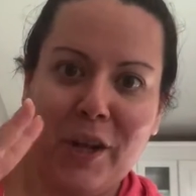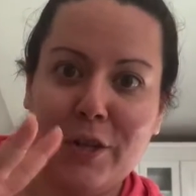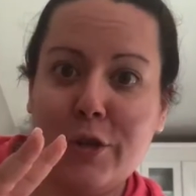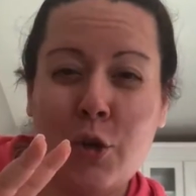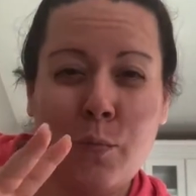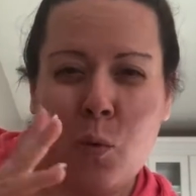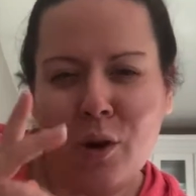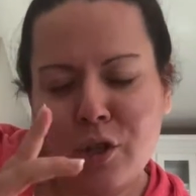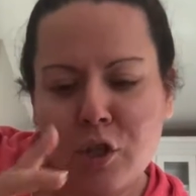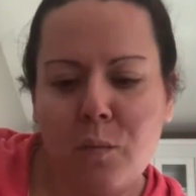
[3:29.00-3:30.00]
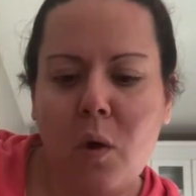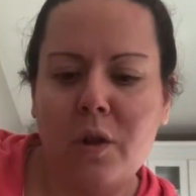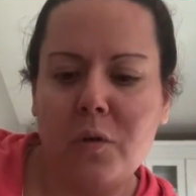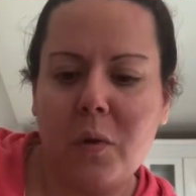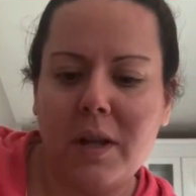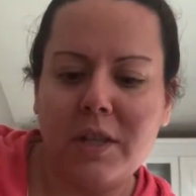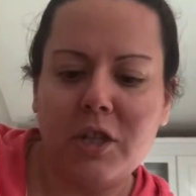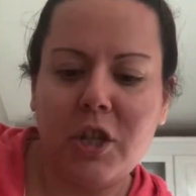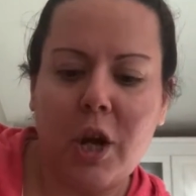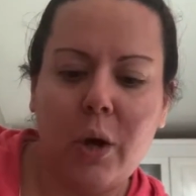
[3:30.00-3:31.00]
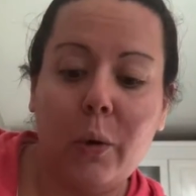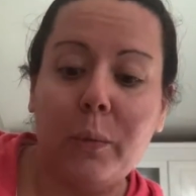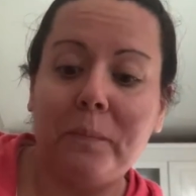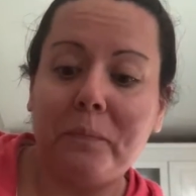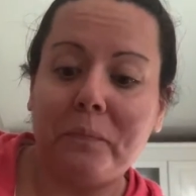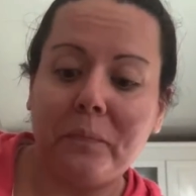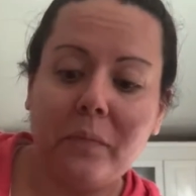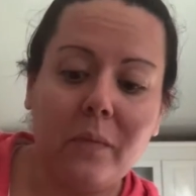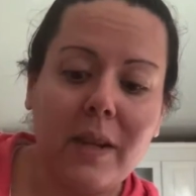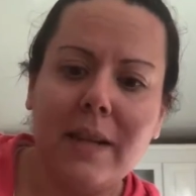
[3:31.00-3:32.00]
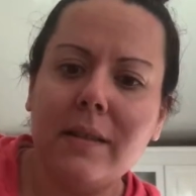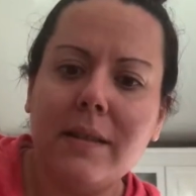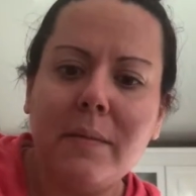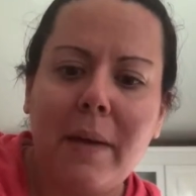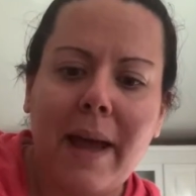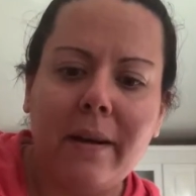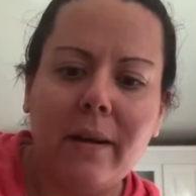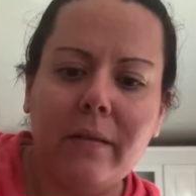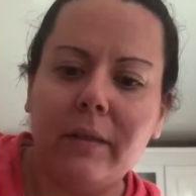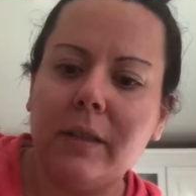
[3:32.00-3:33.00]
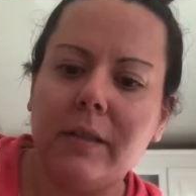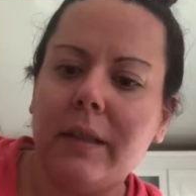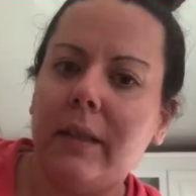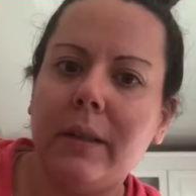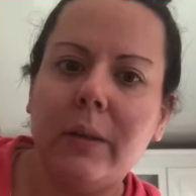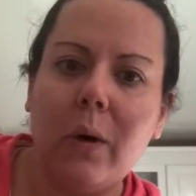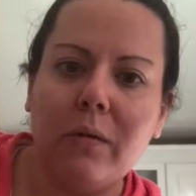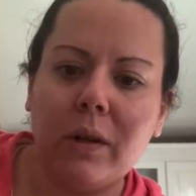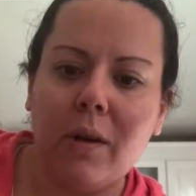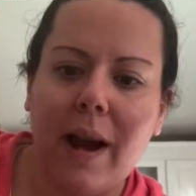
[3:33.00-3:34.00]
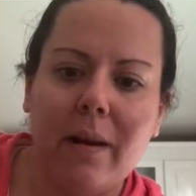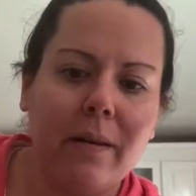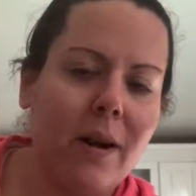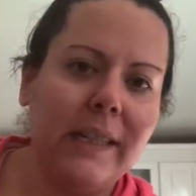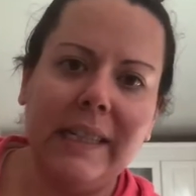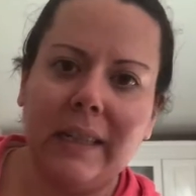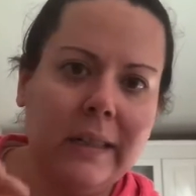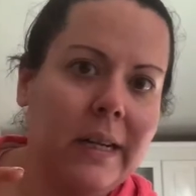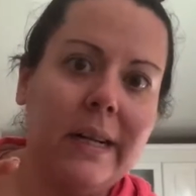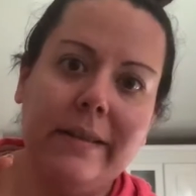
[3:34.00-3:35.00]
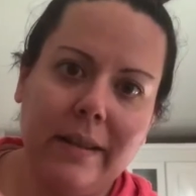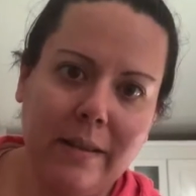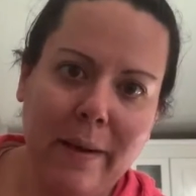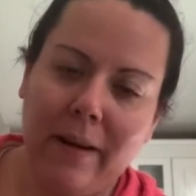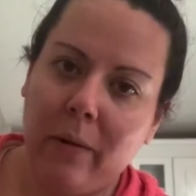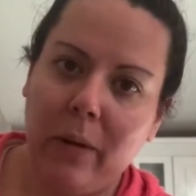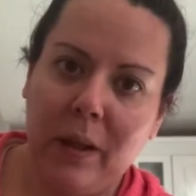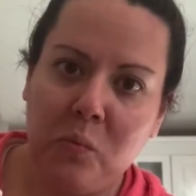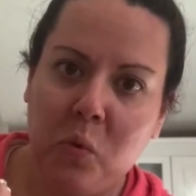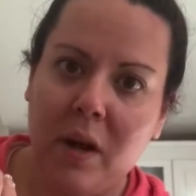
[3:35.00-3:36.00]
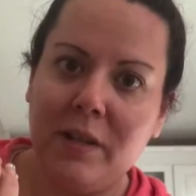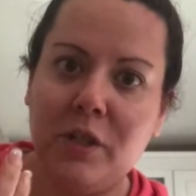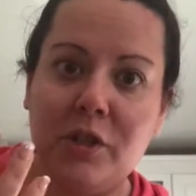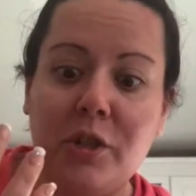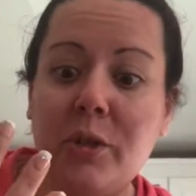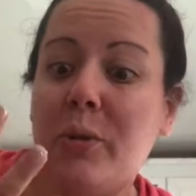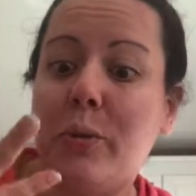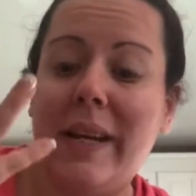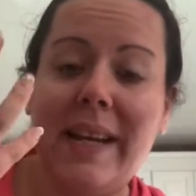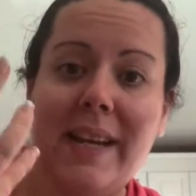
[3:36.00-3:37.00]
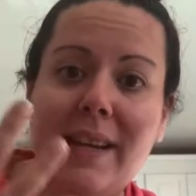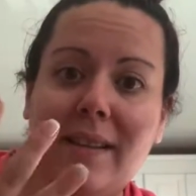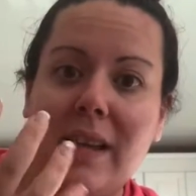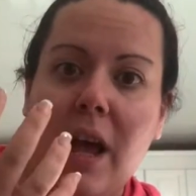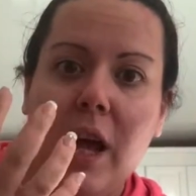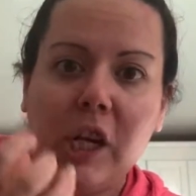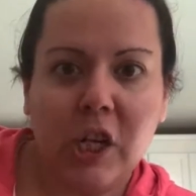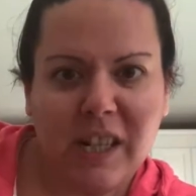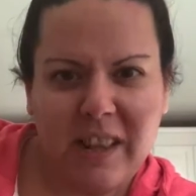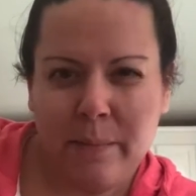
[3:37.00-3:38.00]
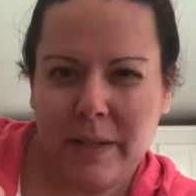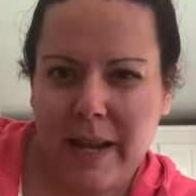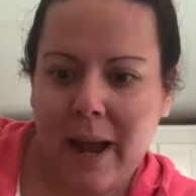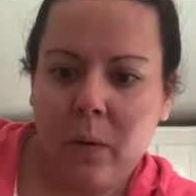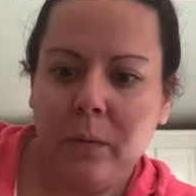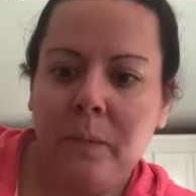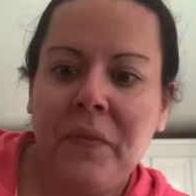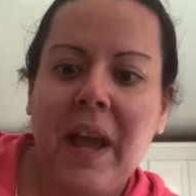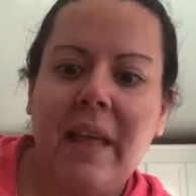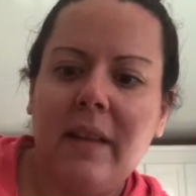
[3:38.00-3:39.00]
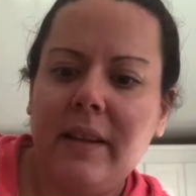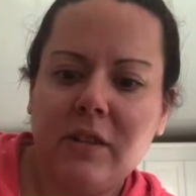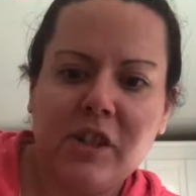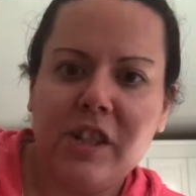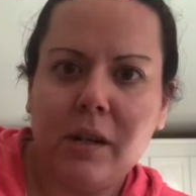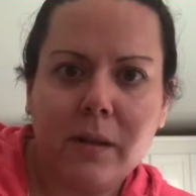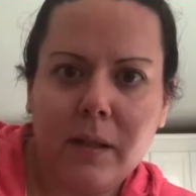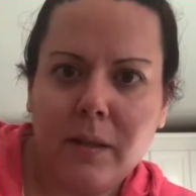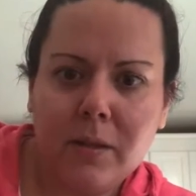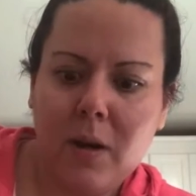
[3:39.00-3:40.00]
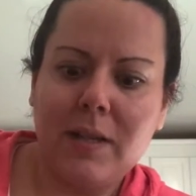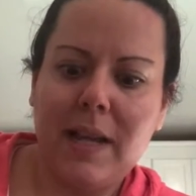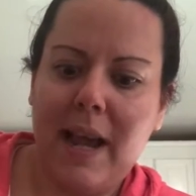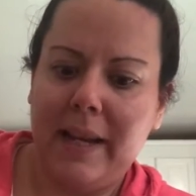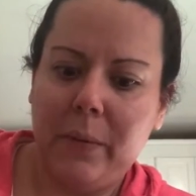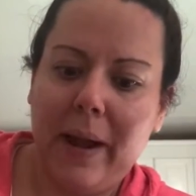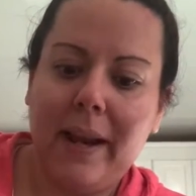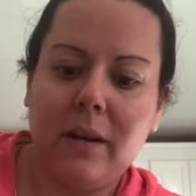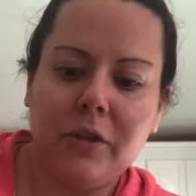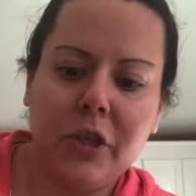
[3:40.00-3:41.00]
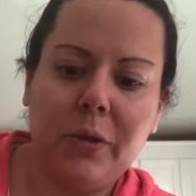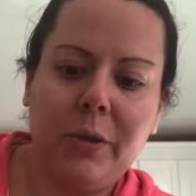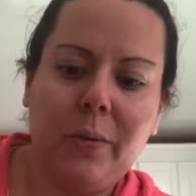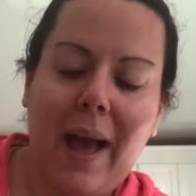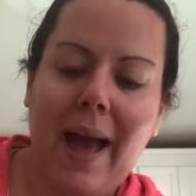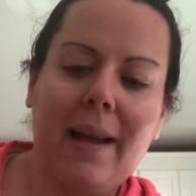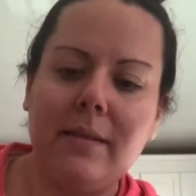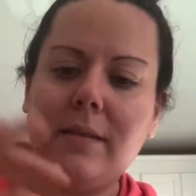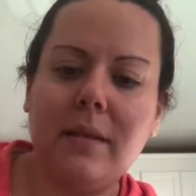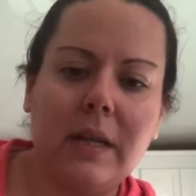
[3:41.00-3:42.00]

two more smaller ones. So it doesn't matter, it looks like a little overcrowded on here, doesn't matter. All I want to do is cook them down, and then these are going to cook in the sauce anyway, and I'll show you as